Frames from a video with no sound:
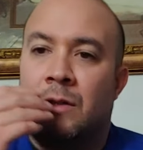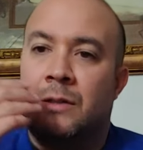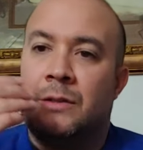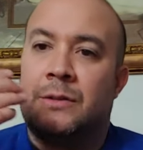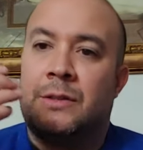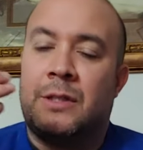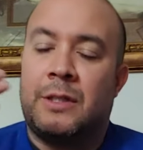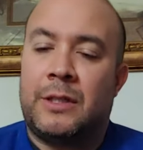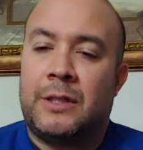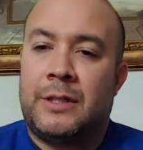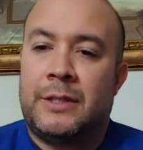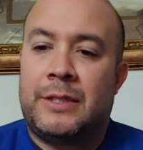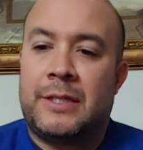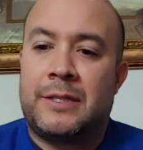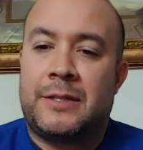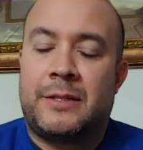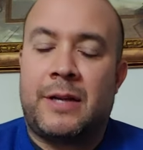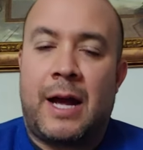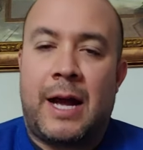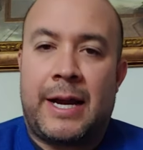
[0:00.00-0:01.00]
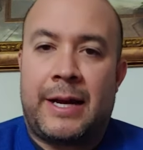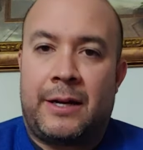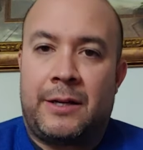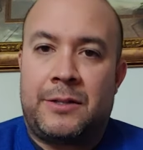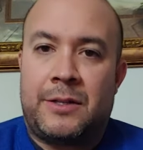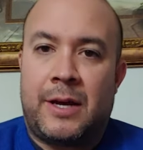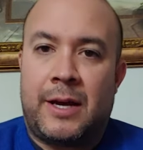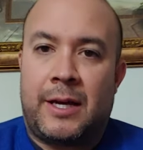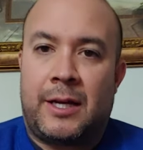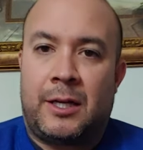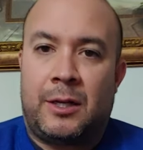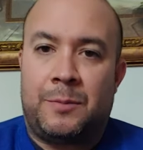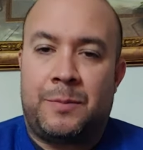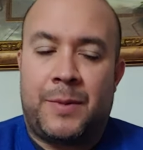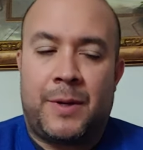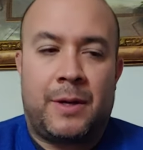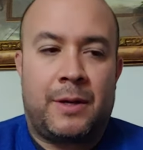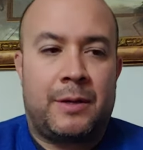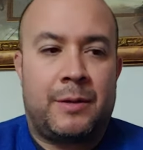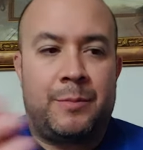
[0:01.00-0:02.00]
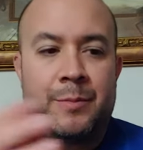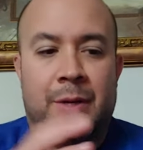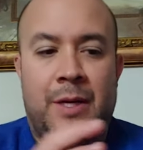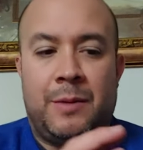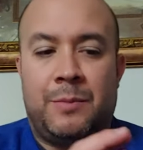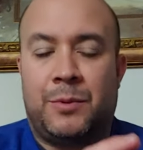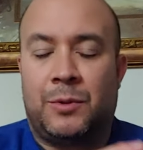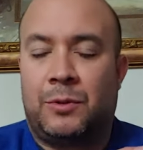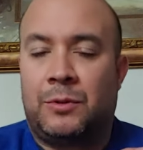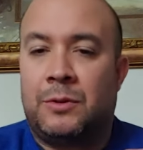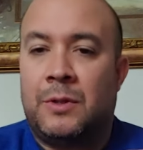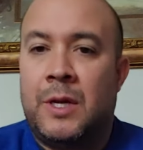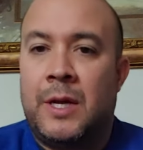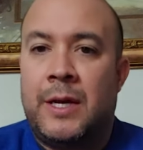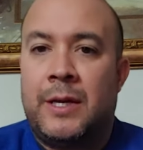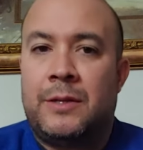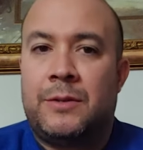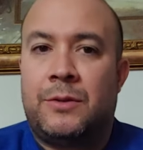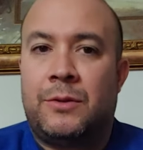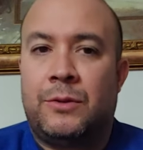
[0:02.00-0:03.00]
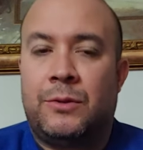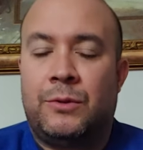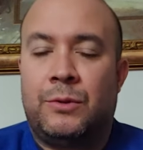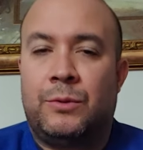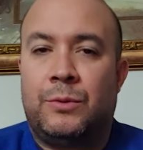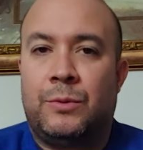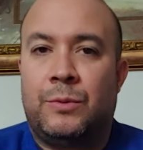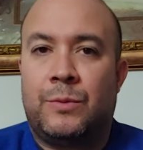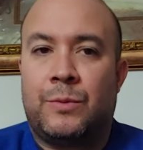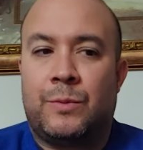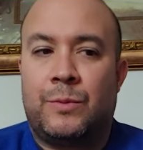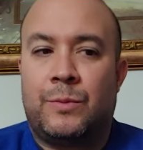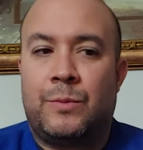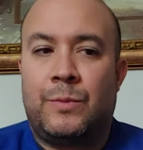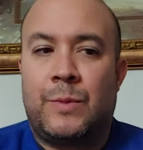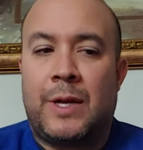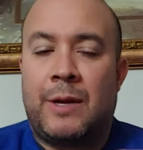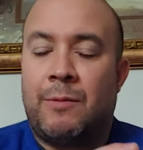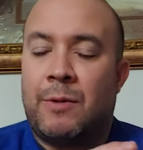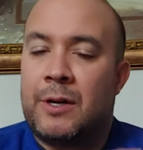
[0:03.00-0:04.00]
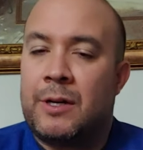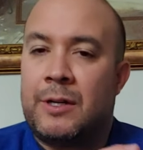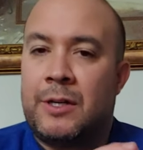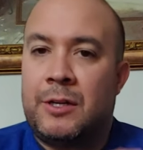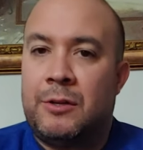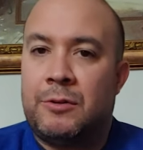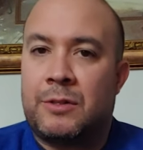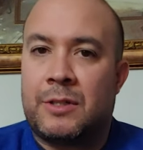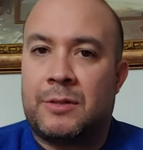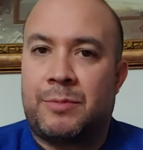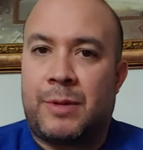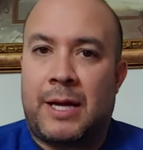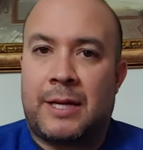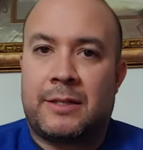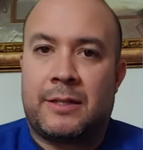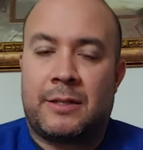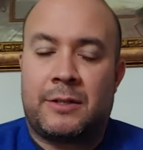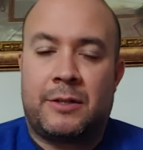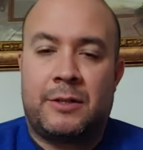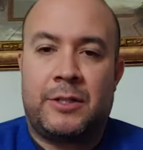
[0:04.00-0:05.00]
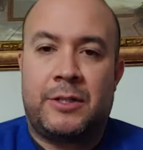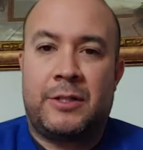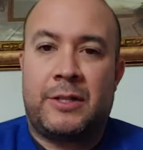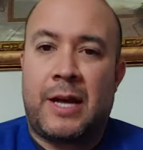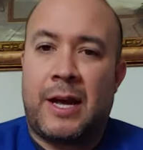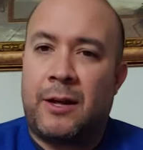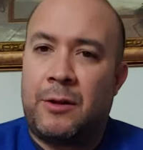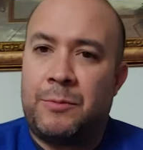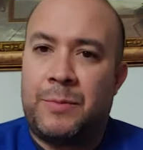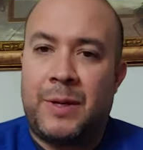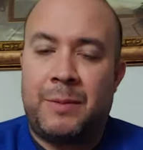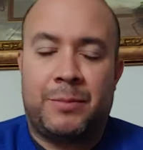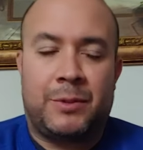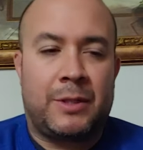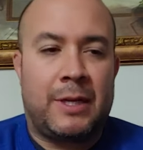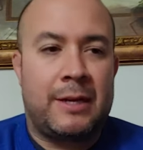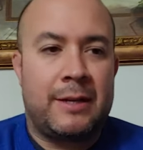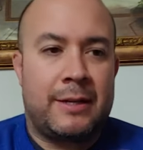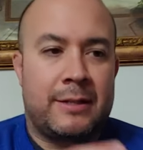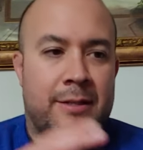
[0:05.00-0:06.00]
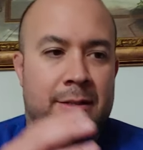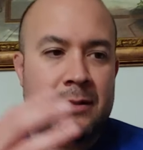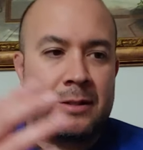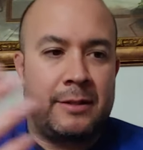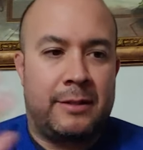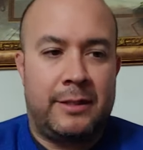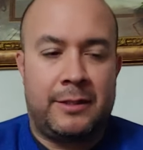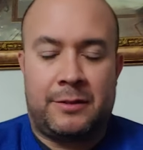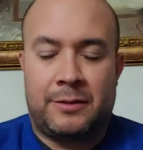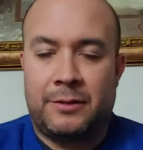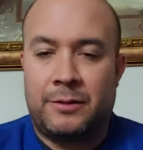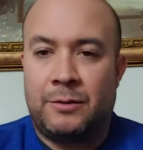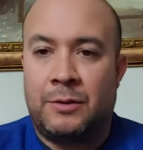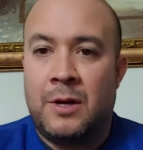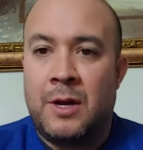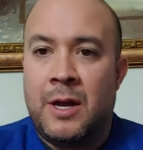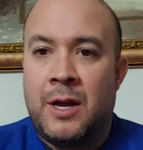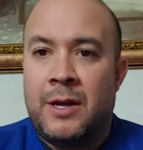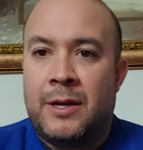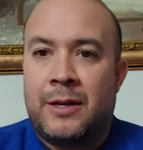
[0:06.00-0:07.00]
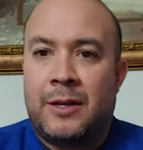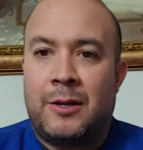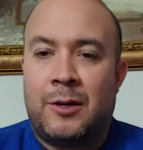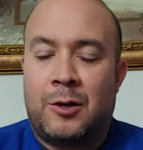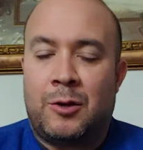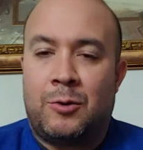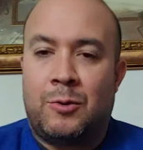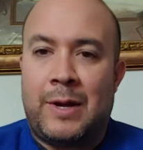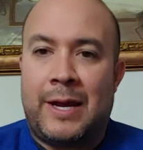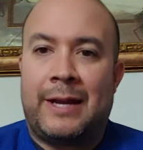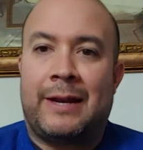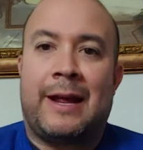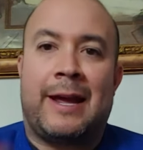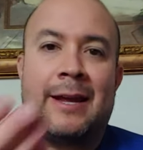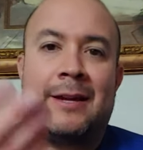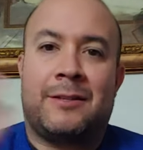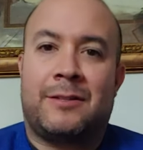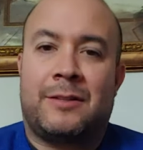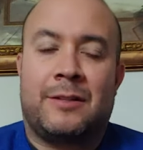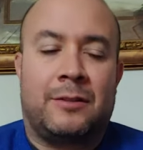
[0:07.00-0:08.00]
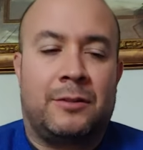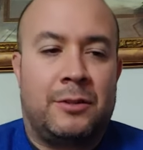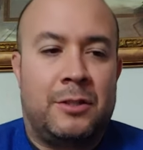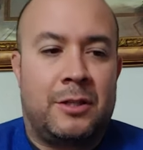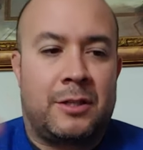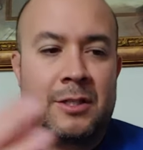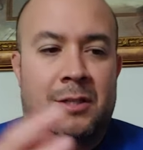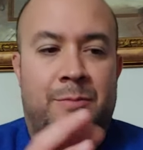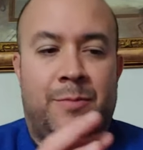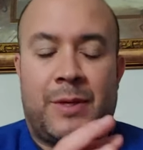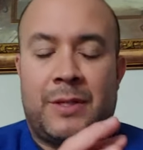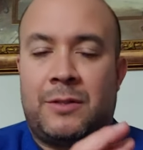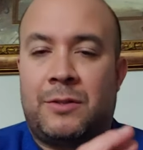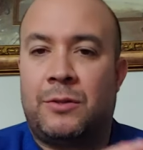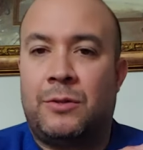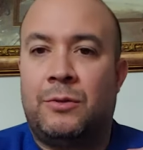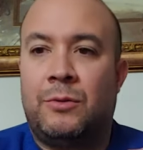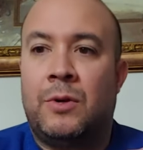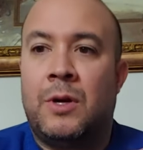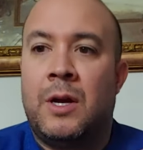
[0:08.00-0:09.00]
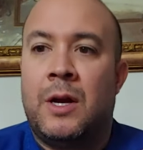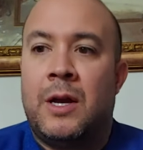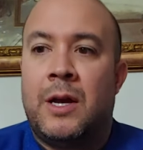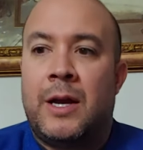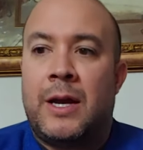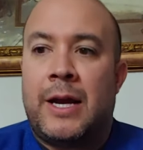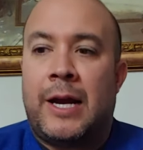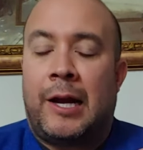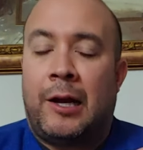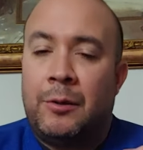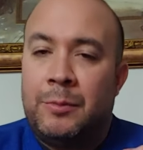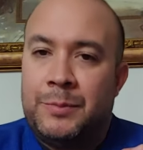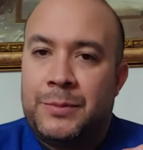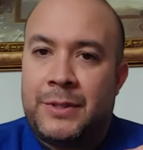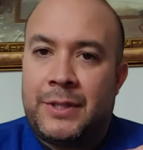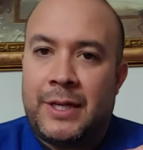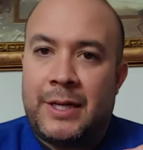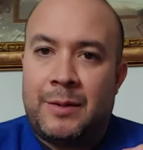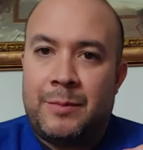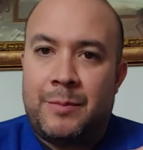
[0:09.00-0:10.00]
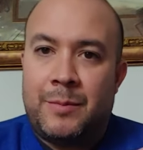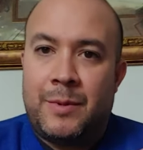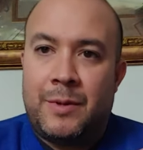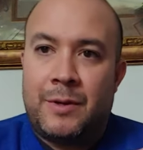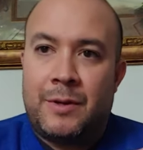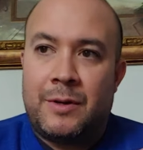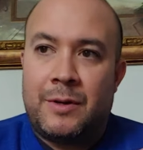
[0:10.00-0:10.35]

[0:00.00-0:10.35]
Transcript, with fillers: the desire to help people to he wanted to use his plastic surgery to help people, not necessarily to, you know, enhance their looks, but to help them